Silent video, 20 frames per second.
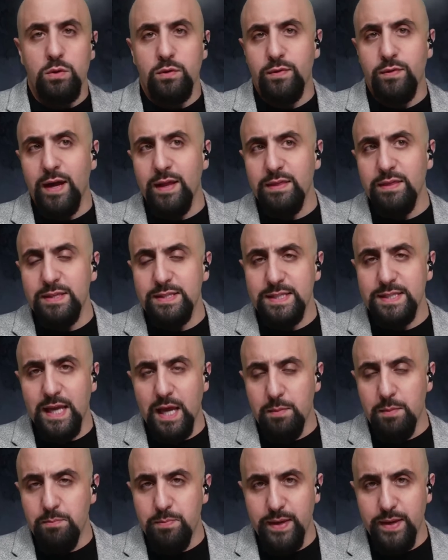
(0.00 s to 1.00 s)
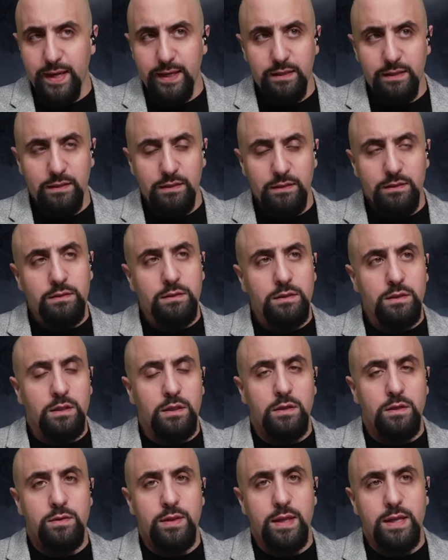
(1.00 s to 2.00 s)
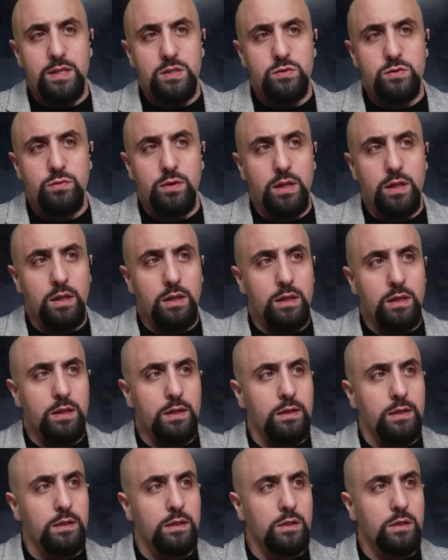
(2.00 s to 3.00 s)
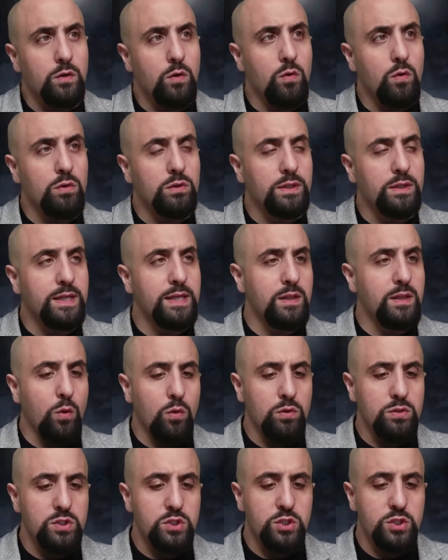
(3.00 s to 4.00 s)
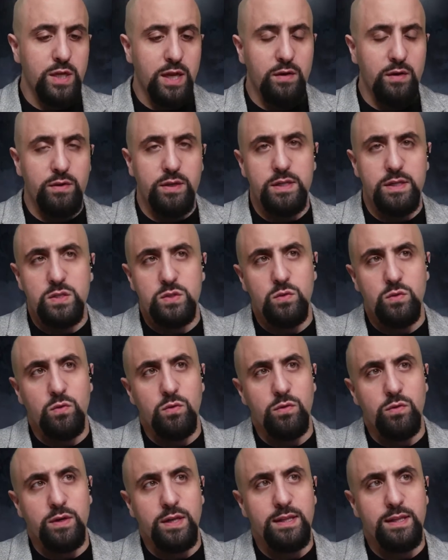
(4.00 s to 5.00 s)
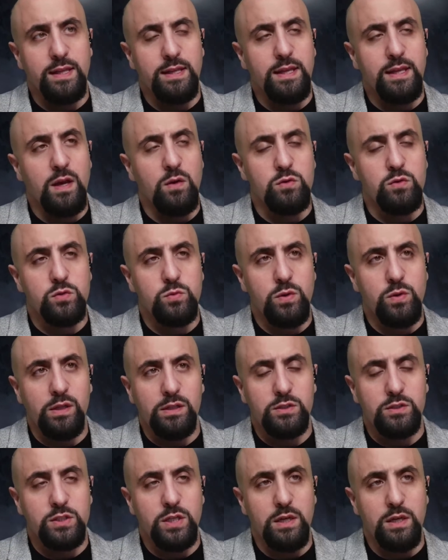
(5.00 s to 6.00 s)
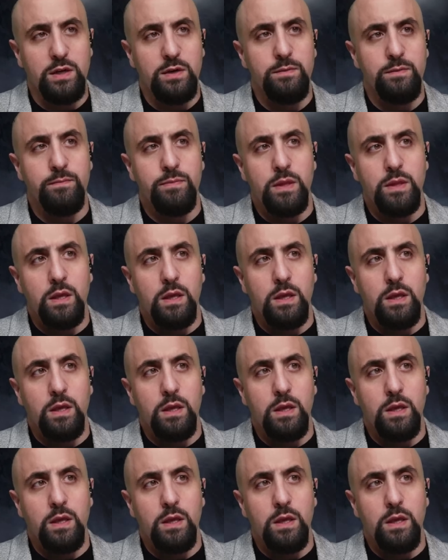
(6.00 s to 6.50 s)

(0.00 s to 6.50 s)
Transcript: We've had this campaign that Israel called Gideon's chariots, or Netanyahu's wheelchair,